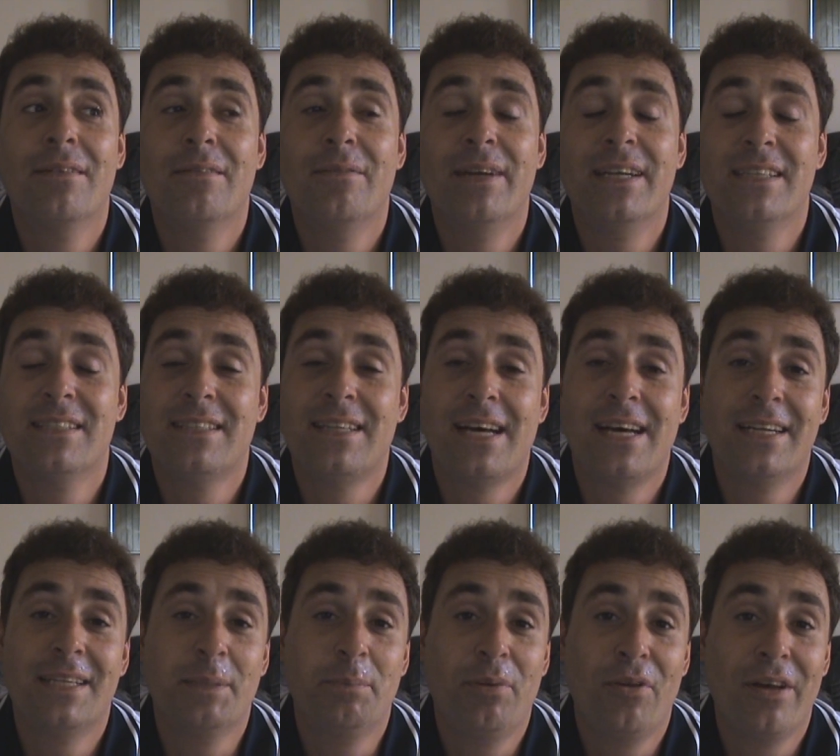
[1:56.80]
went to
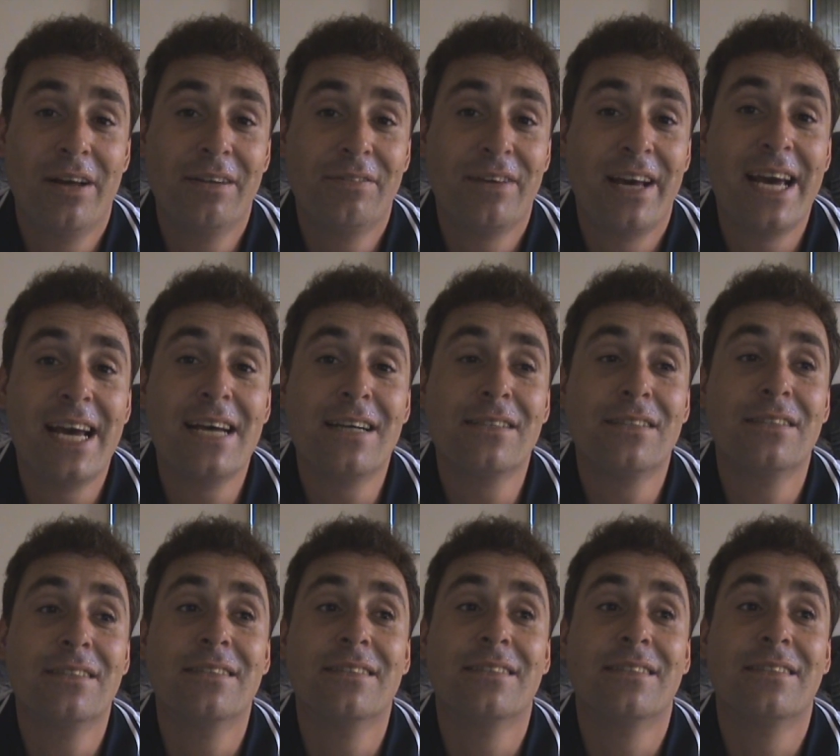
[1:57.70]
start applying for
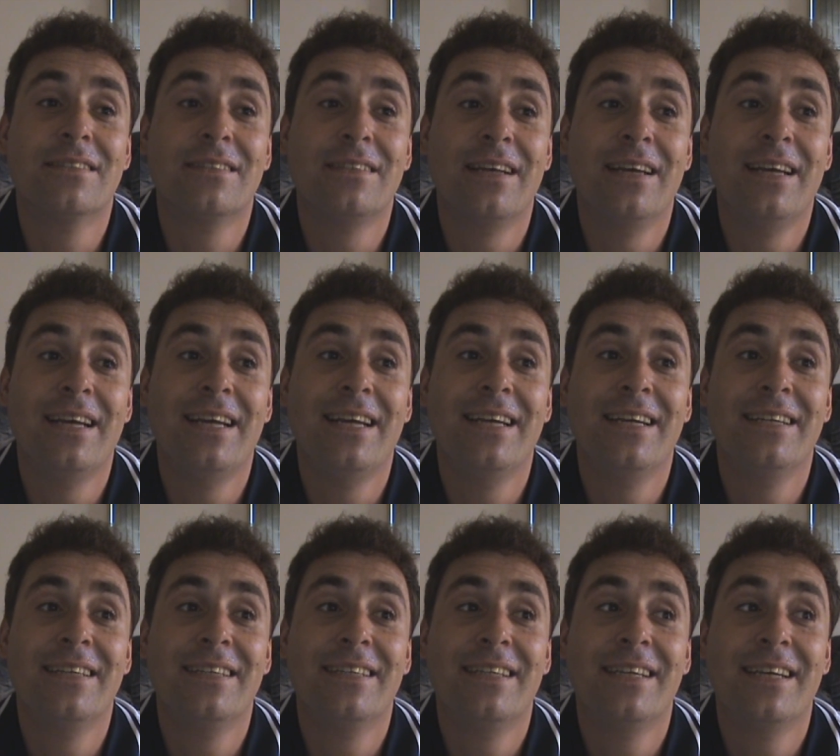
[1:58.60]
houses,
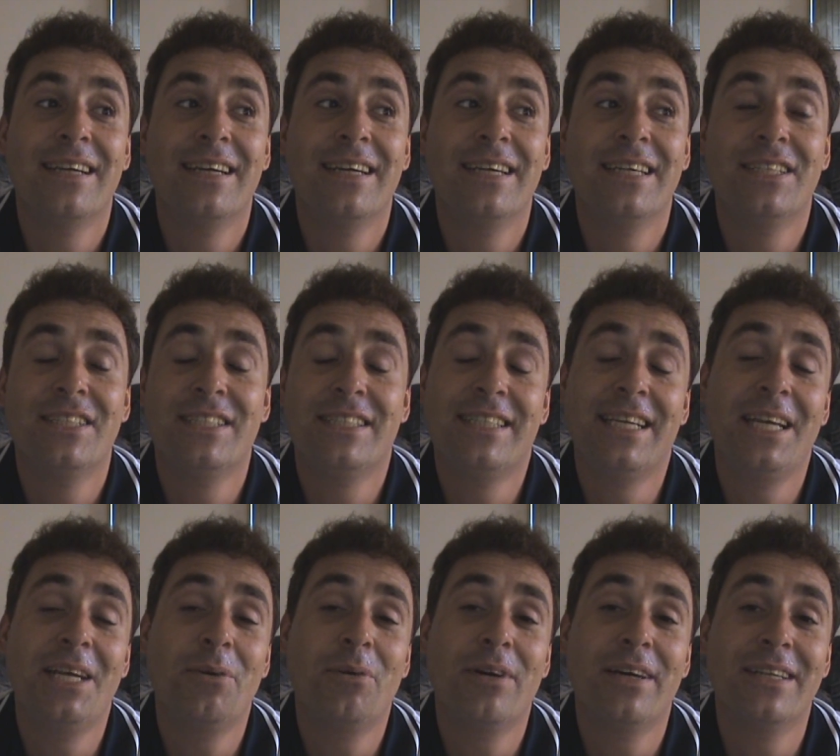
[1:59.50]
and
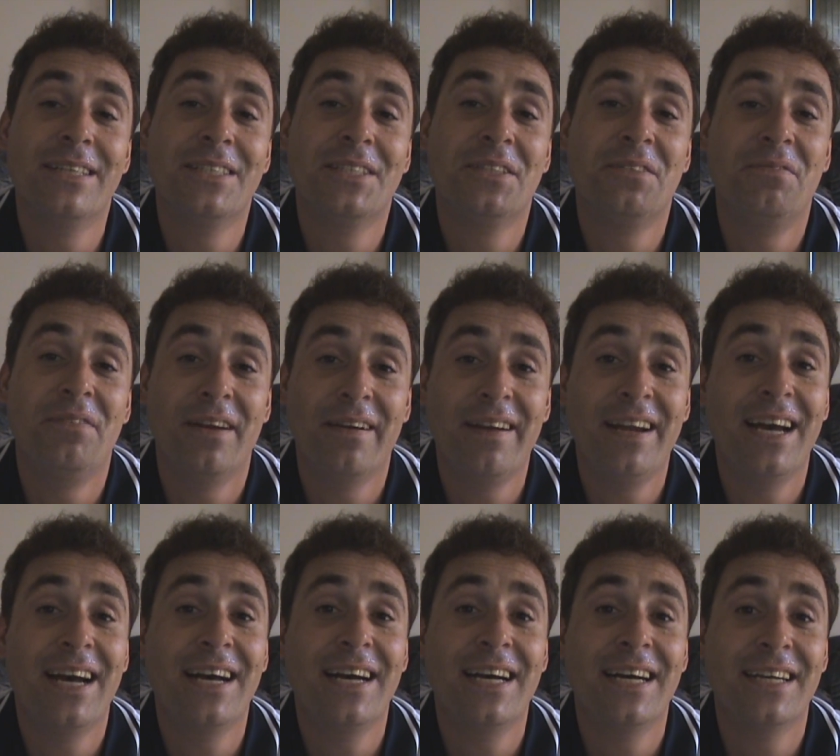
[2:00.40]
tell you what, it's very
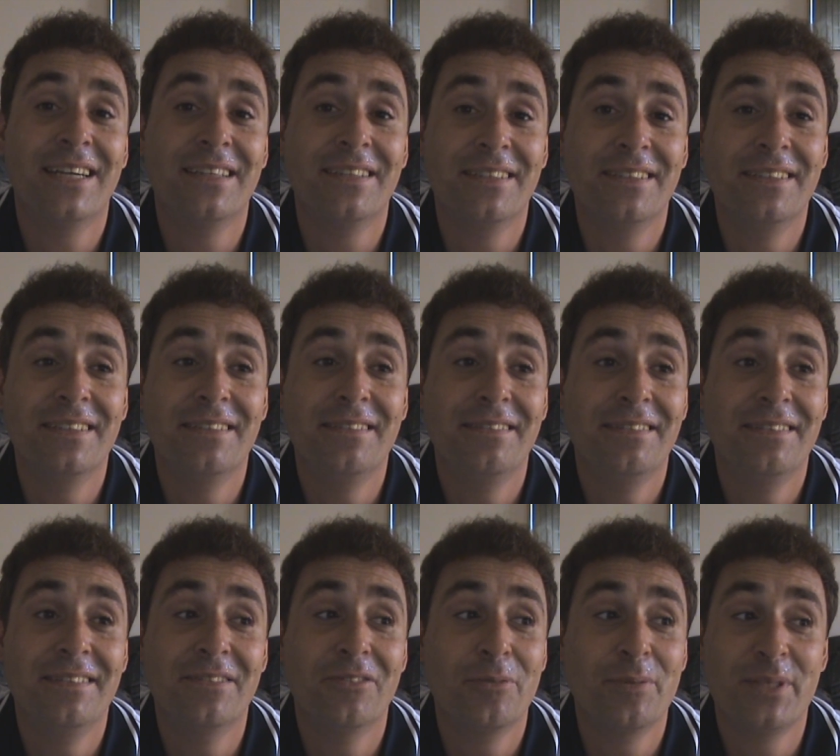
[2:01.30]
hard,
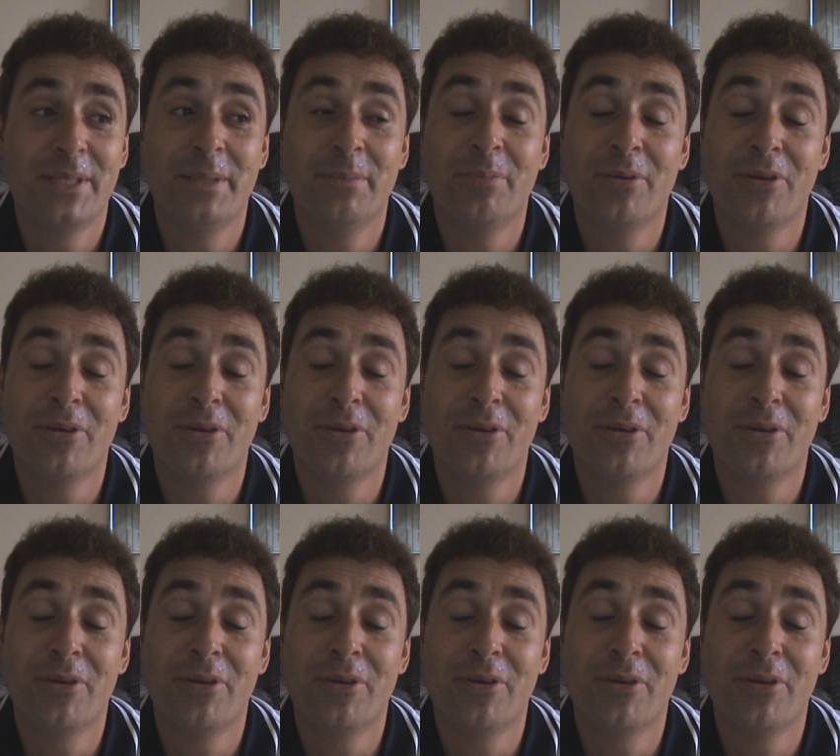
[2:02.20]
almost